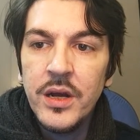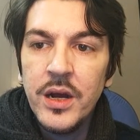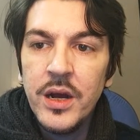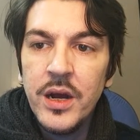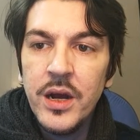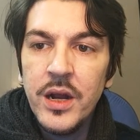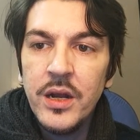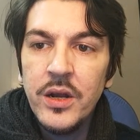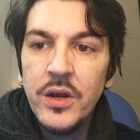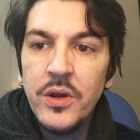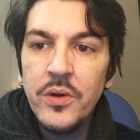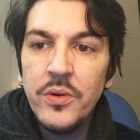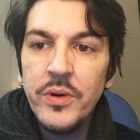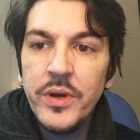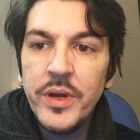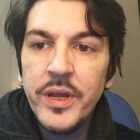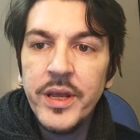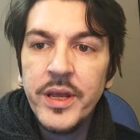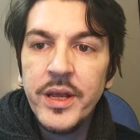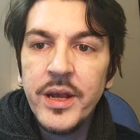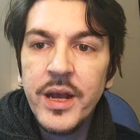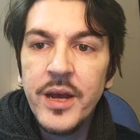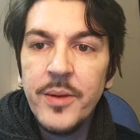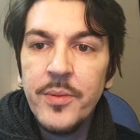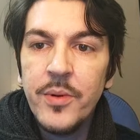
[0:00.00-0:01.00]
a lonely
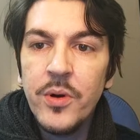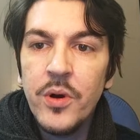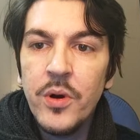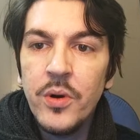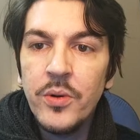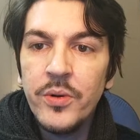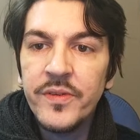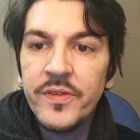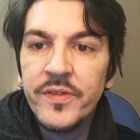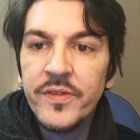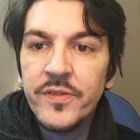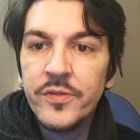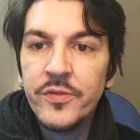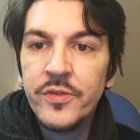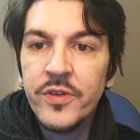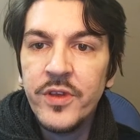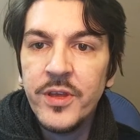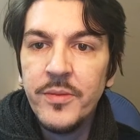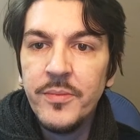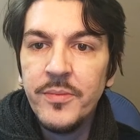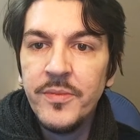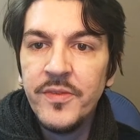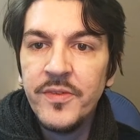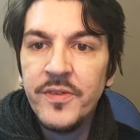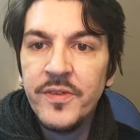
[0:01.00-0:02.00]
cab horse
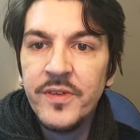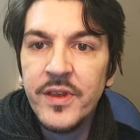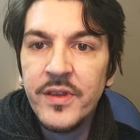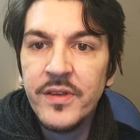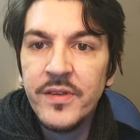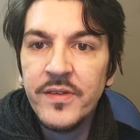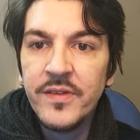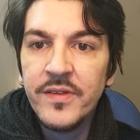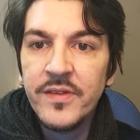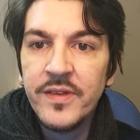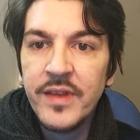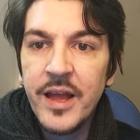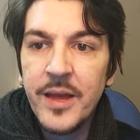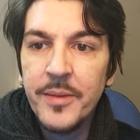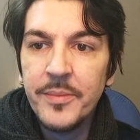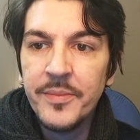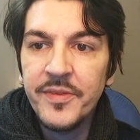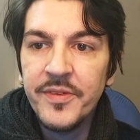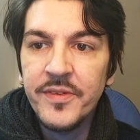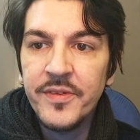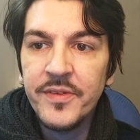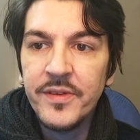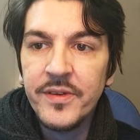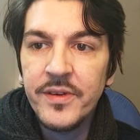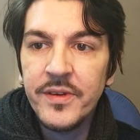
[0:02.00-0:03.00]
steams and
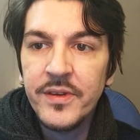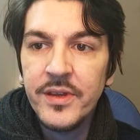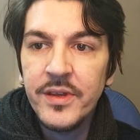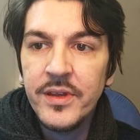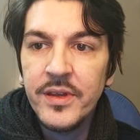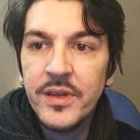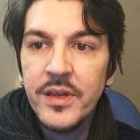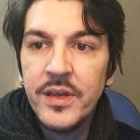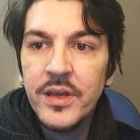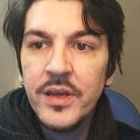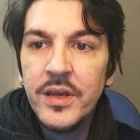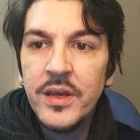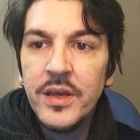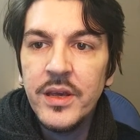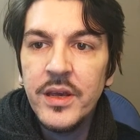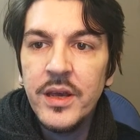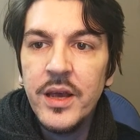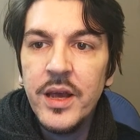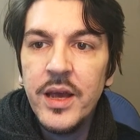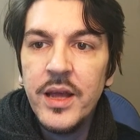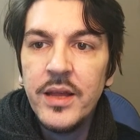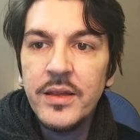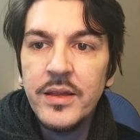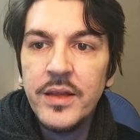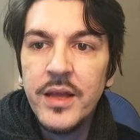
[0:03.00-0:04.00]
stamps,
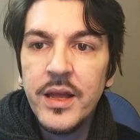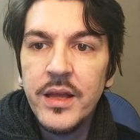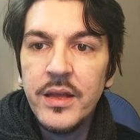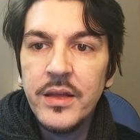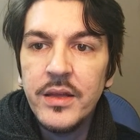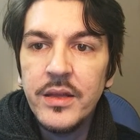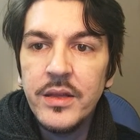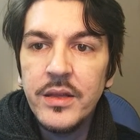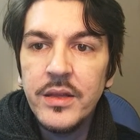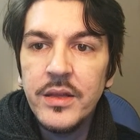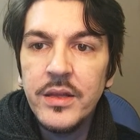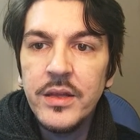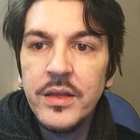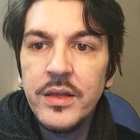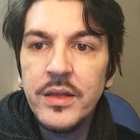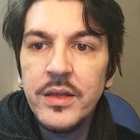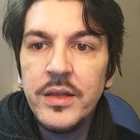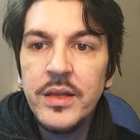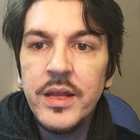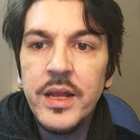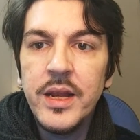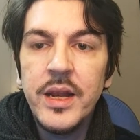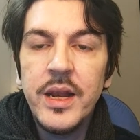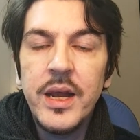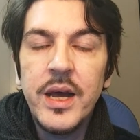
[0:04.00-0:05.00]
and then
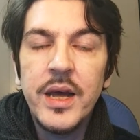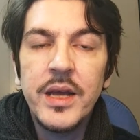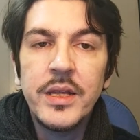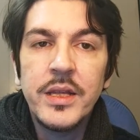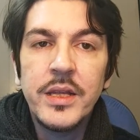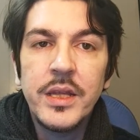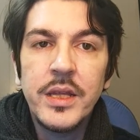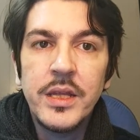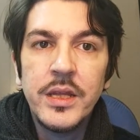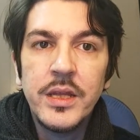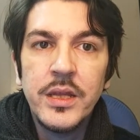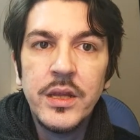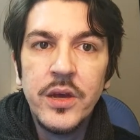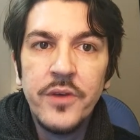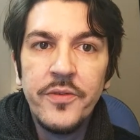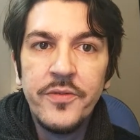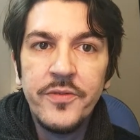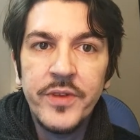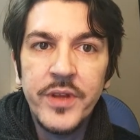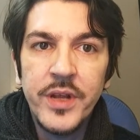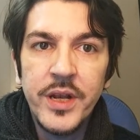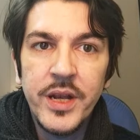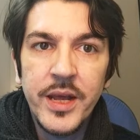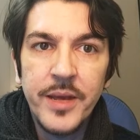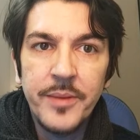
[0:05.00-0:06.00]
the lighting of
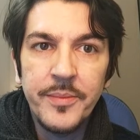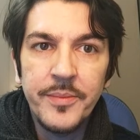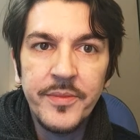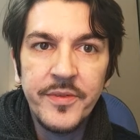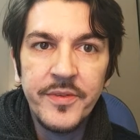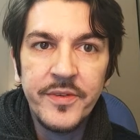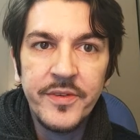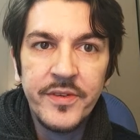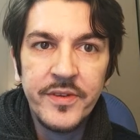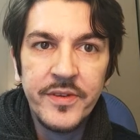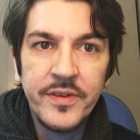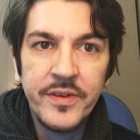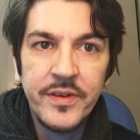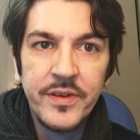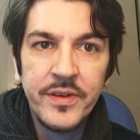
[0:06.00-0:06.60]
the lamps.